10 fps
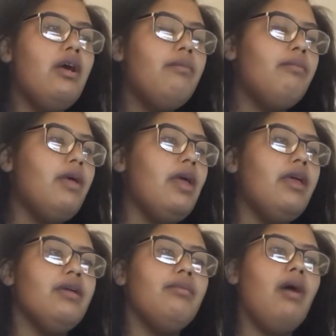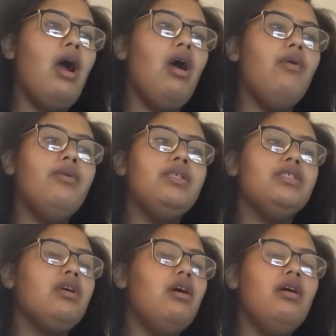Make my wish
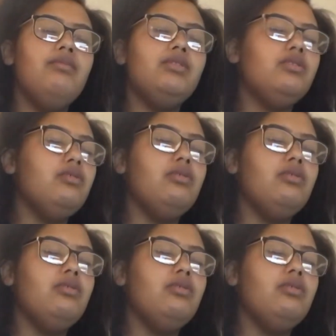come true.